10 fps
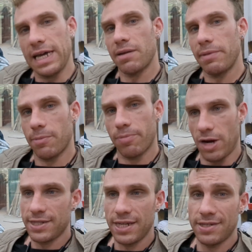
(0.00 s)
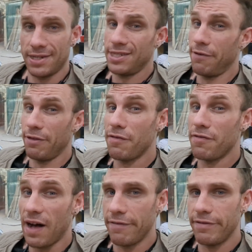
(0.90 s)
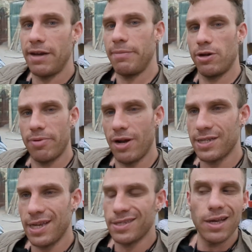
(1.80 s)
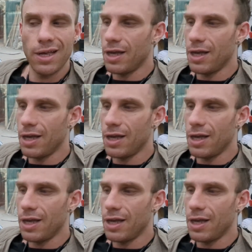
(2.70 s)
nanometer process instead of the five nanometer process,